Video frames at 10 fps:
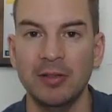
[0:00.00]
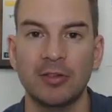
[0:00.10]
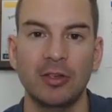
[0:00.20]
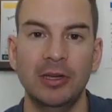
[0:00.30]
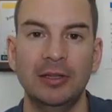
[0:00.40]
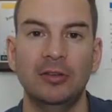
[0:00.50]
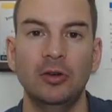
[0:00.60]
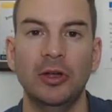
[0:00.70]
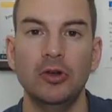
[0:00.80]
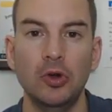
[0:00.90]
so you need to
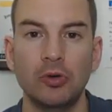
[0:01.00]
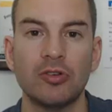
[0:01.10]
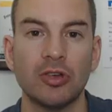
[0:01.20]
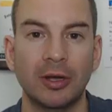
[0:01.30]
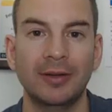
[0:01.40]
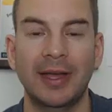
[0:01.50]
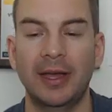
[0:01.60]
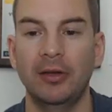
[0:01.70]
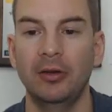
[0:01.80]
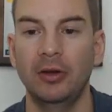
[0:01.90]
do a no
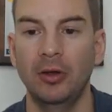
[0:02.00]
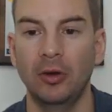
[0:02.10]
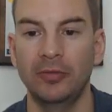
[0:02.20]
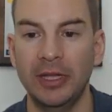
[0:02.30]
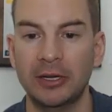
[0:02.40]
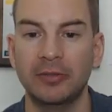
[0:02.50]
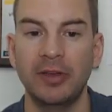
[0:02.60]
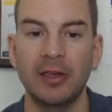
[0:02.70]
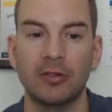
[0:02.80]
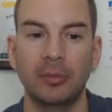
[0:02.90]
shutdown on the
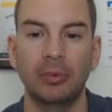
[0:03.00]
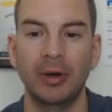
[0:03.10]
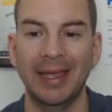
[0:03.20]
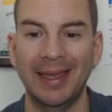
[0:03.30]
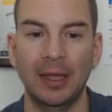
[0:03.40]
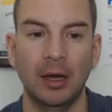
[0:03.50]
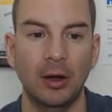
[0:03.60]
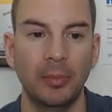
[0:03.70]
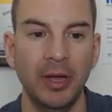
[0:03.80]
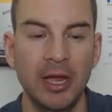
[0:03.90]
interface to bring it
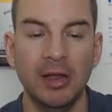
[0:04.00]
up.